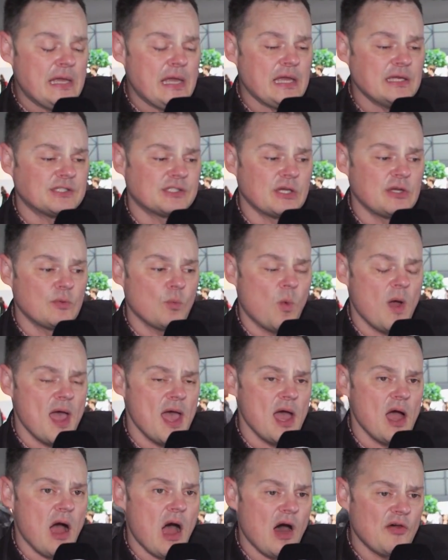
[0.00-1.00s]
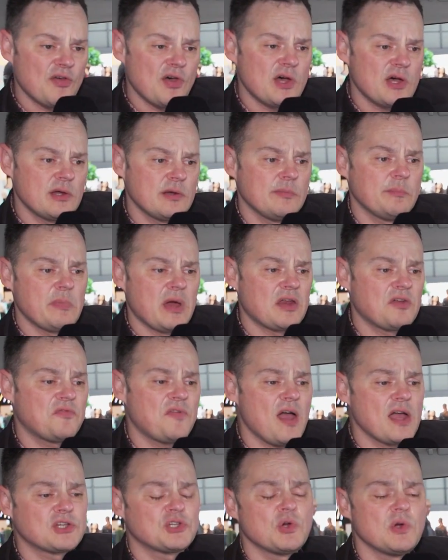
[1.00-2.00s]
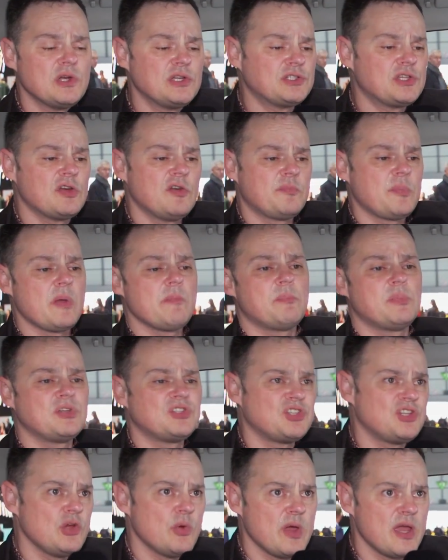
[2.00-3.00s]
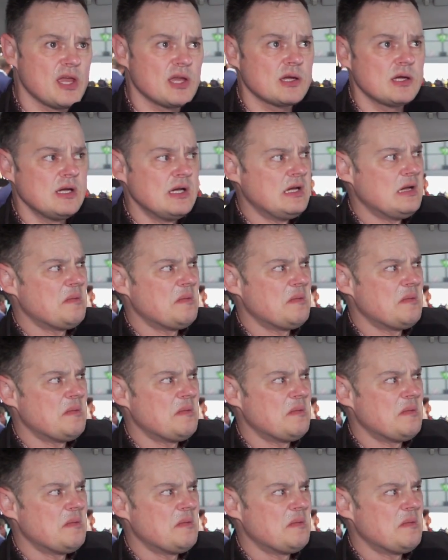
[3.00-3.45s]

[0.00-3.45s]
is that where other manufacturers have been pursuing